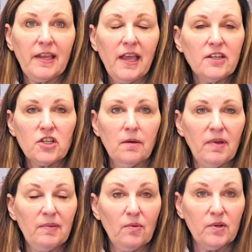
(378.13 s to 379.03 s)
vacation,
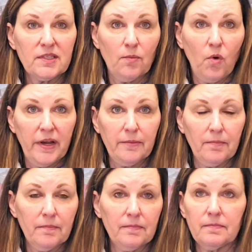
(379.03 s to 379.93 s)
maybe with some white
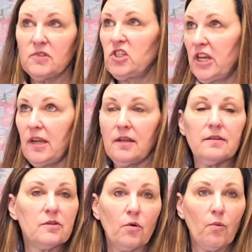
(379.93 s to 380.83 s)

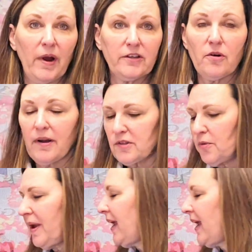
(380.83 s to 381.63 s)
jeans or white trouser